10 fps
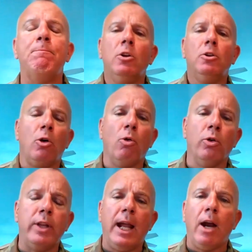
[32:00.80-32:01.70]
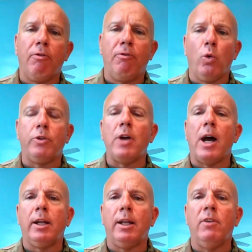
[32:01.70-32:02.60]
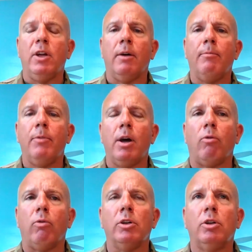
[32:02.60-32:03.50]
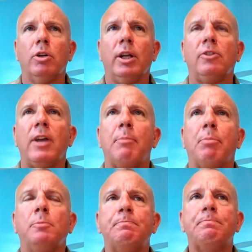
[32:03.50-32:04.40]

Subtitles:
so on the Air Force side, I'll give you a real good example.